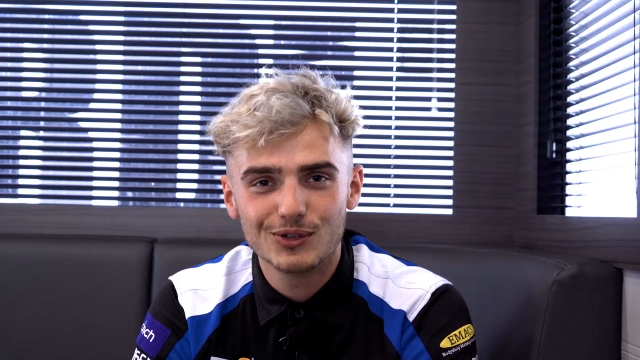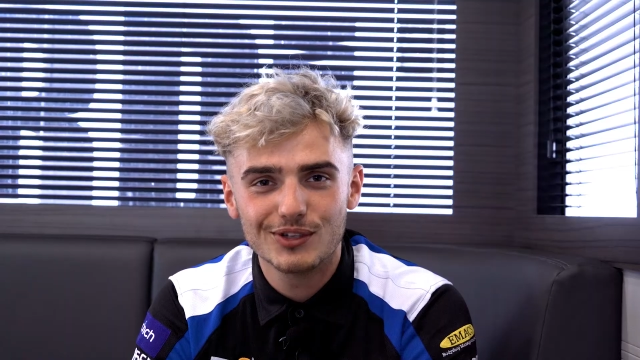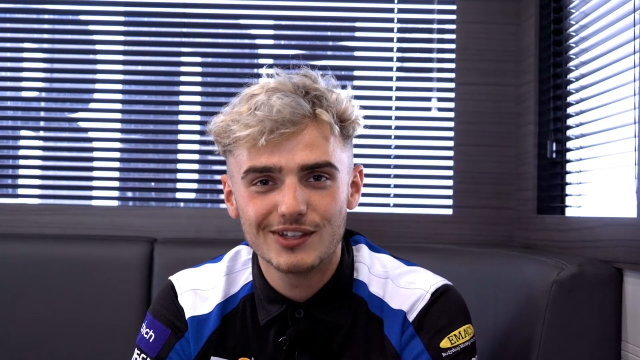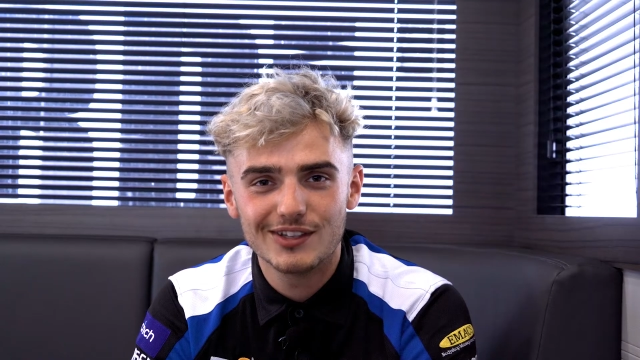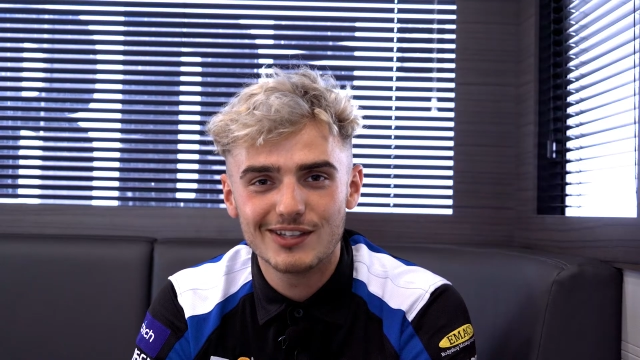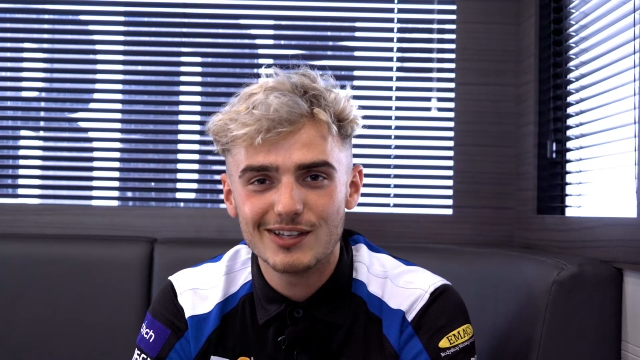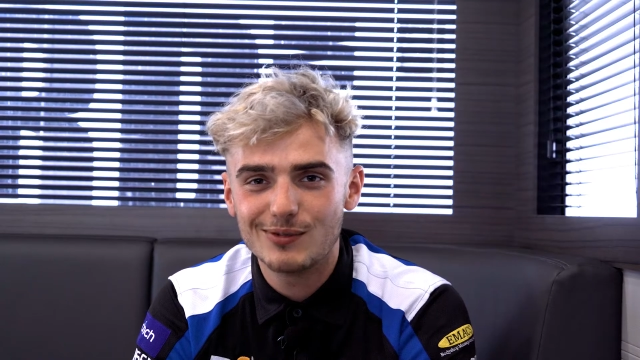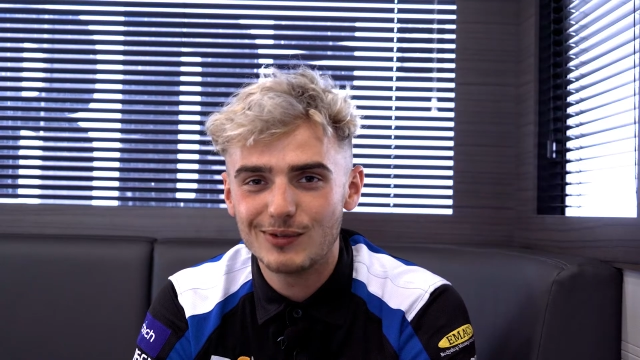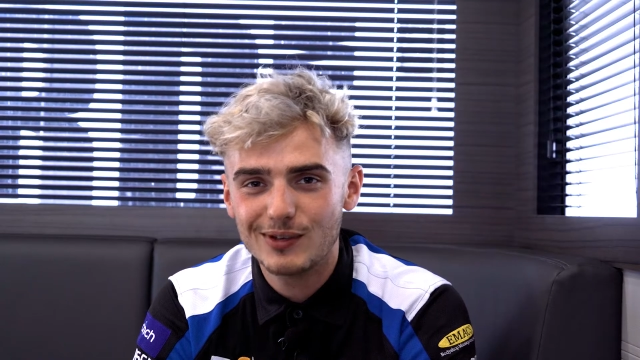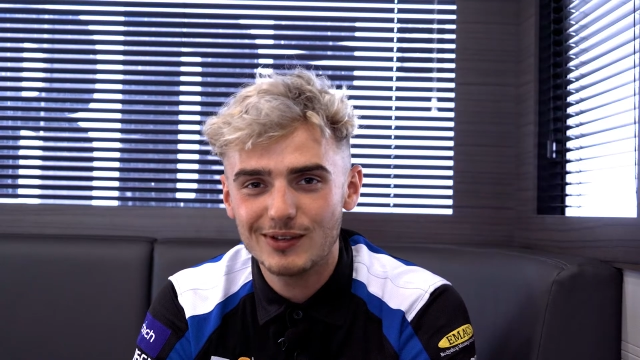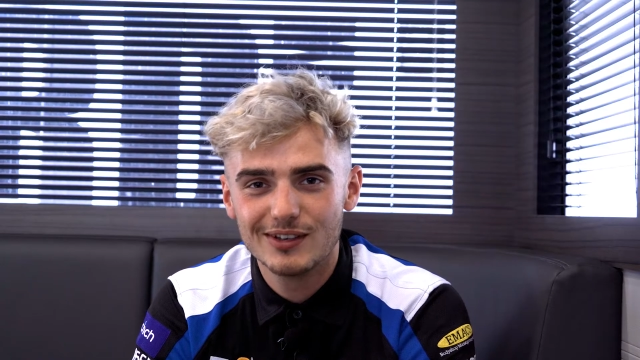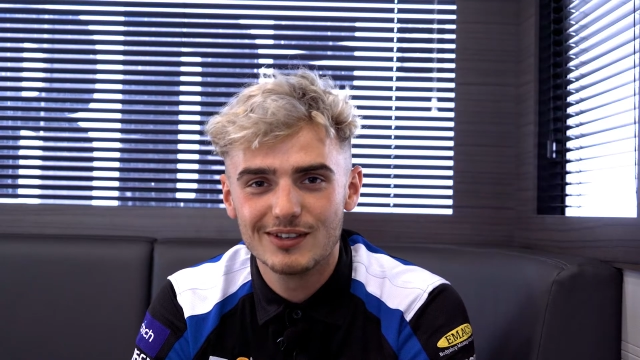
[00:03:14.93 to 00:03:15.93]
on the
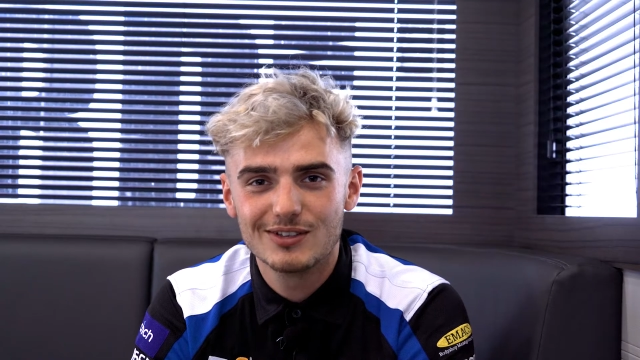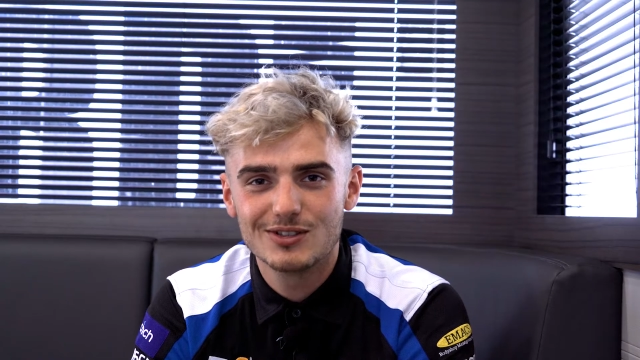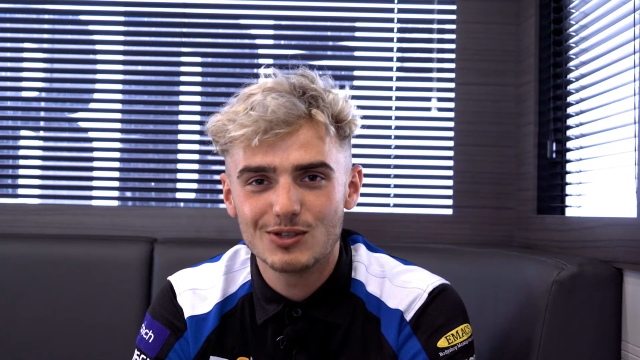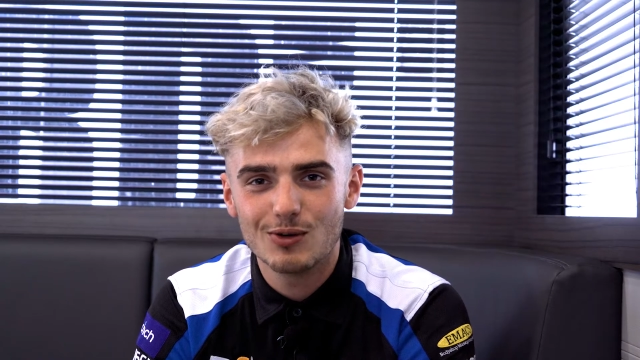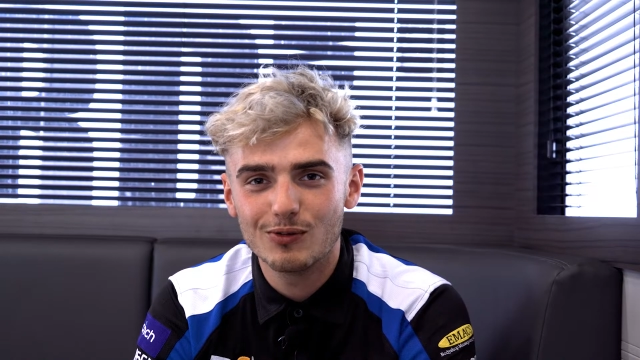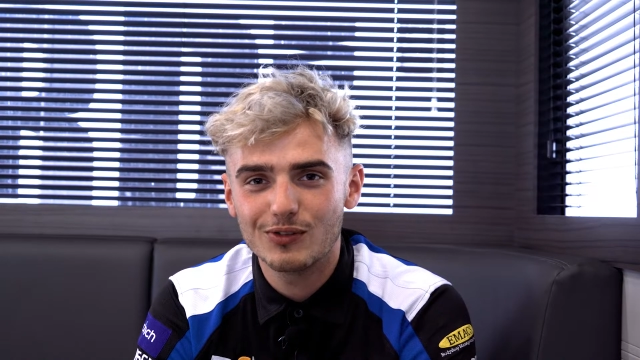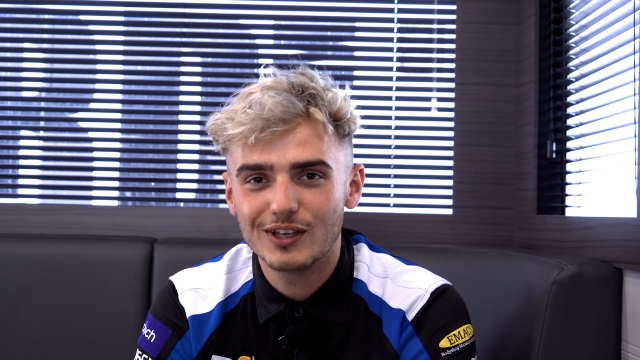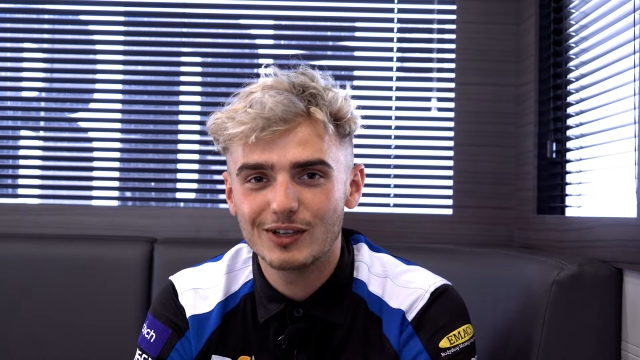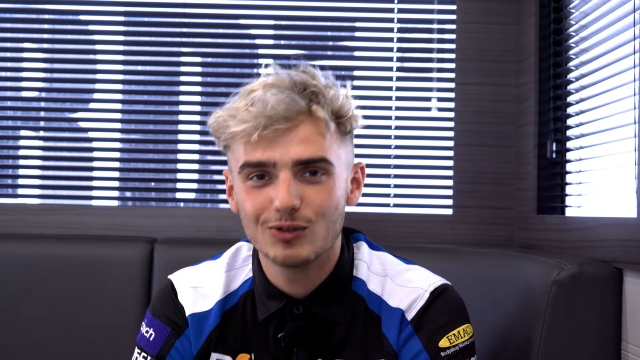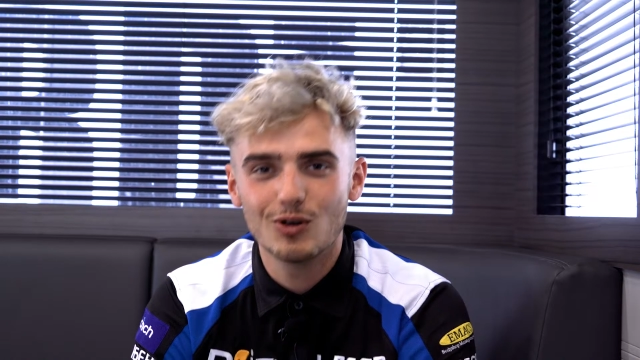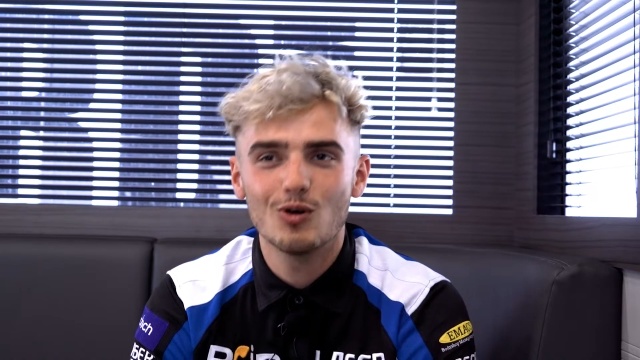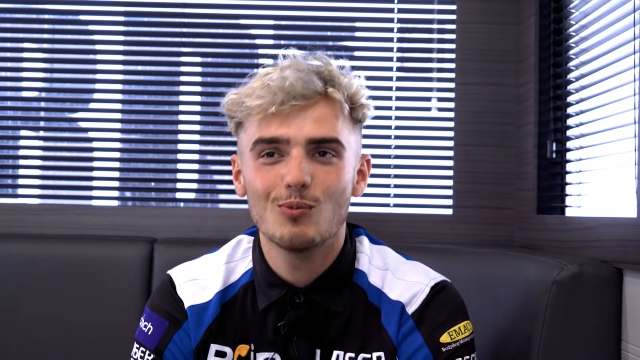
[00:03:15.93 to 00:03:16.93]
TV, still
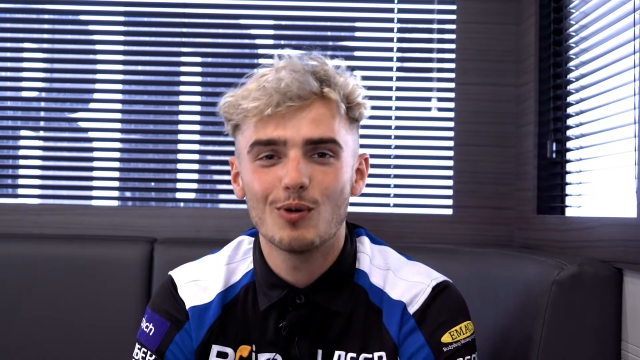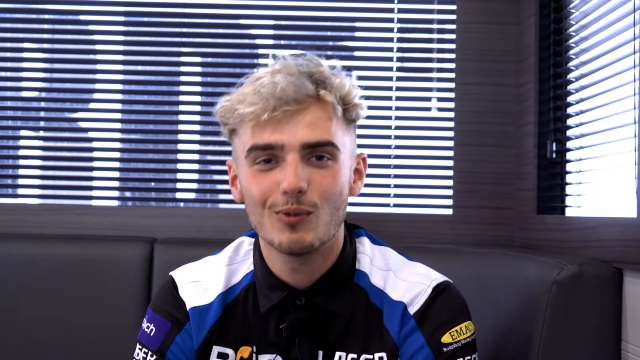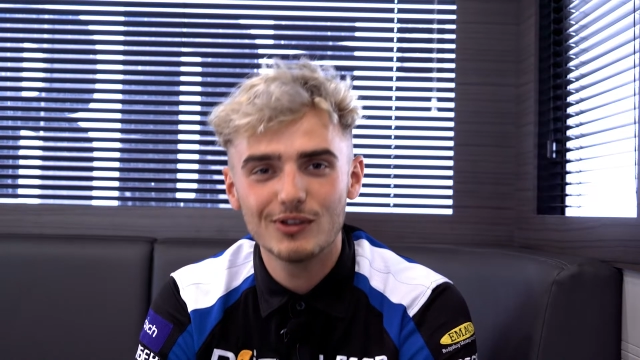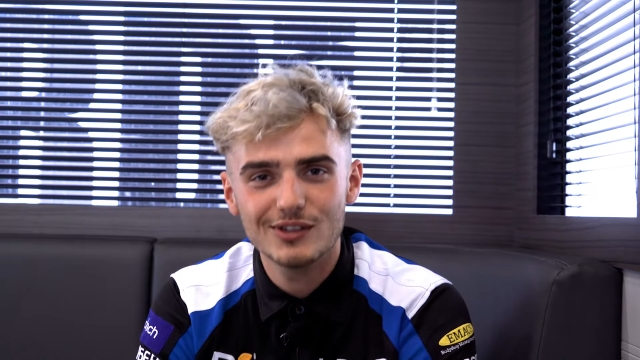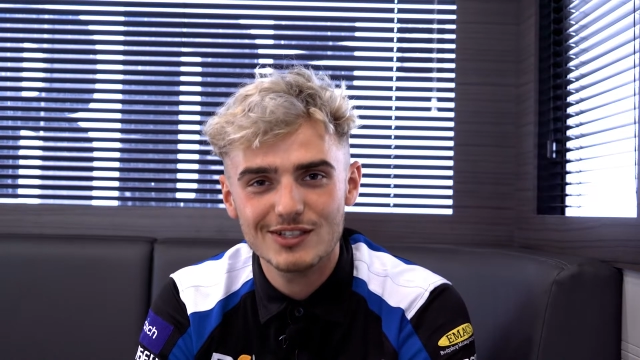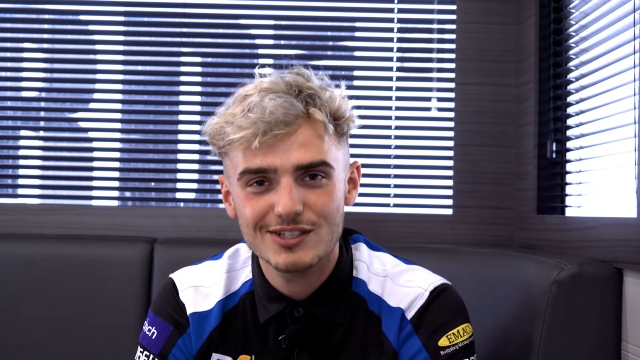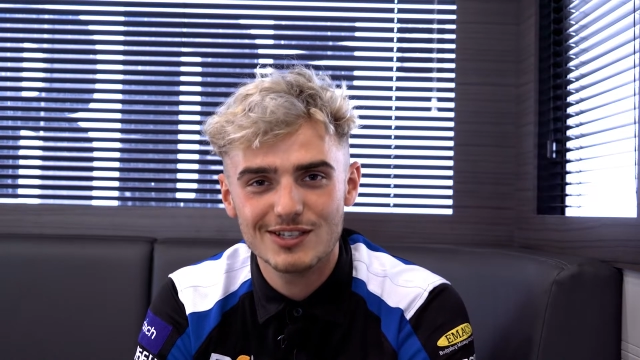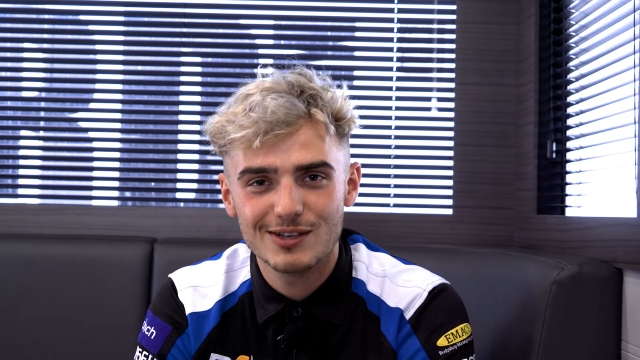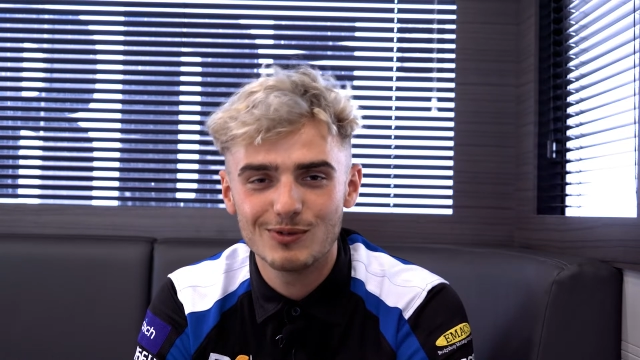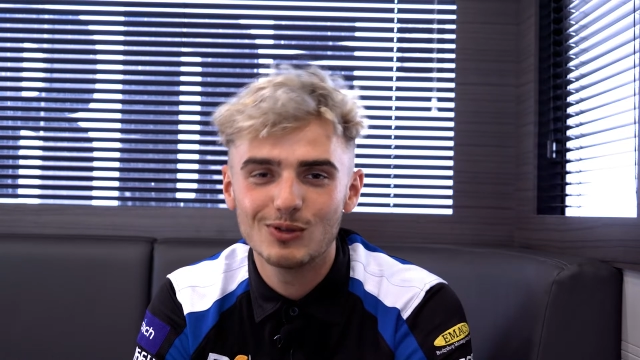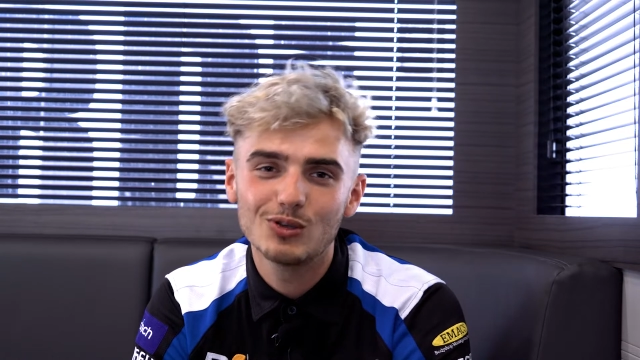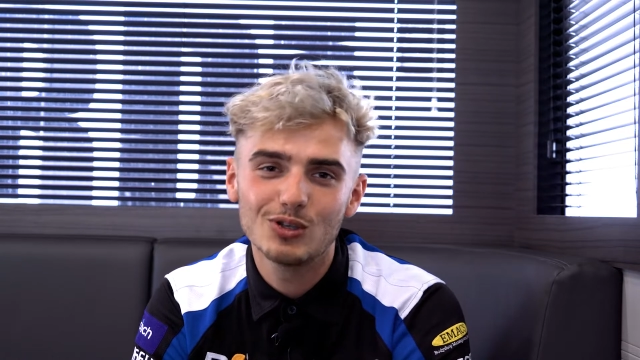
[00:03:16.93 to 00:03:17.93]
thinking, well, I hope I win this,
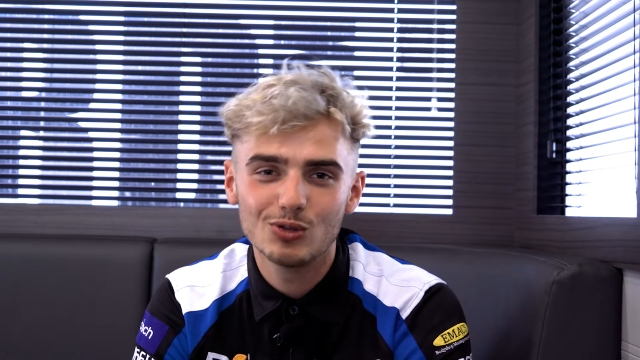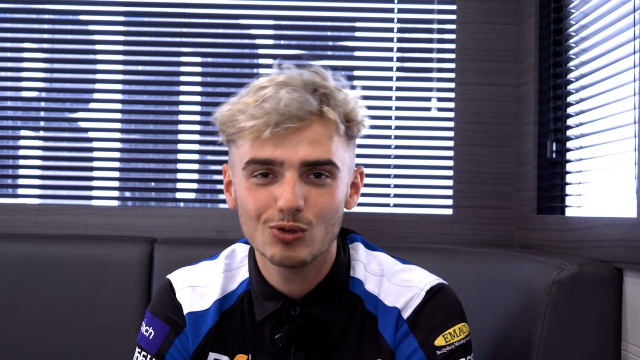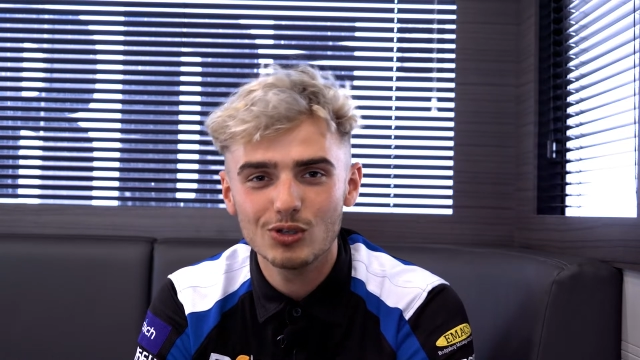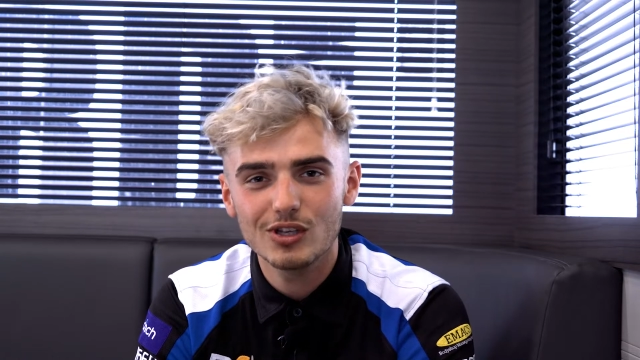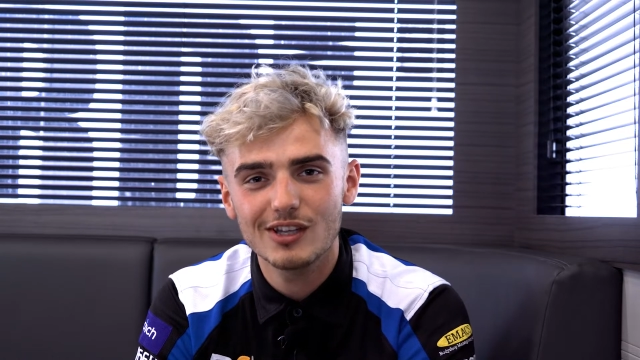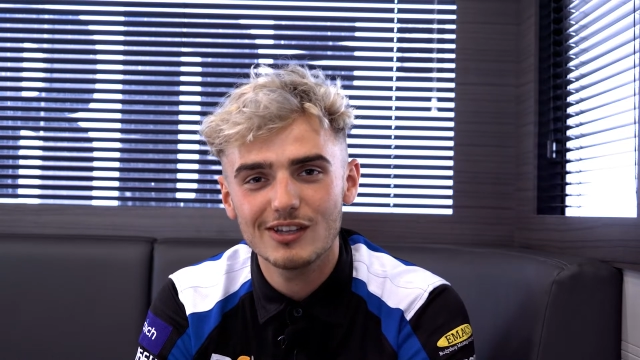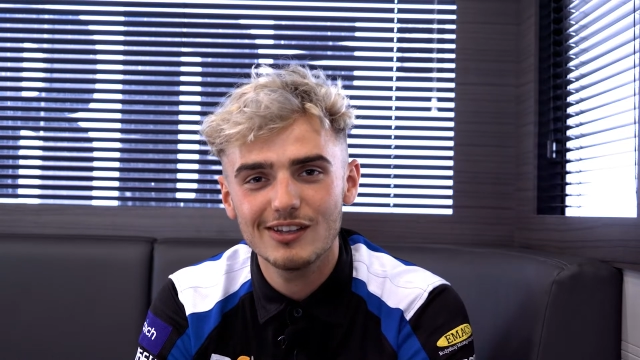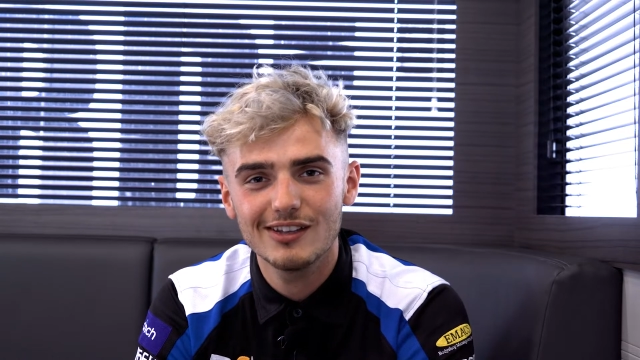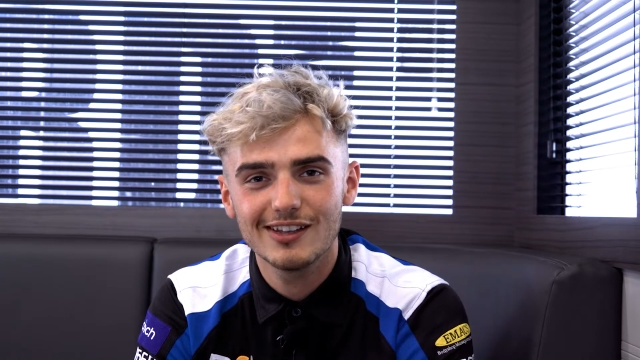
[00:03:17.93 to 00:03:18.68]
even though you know you did.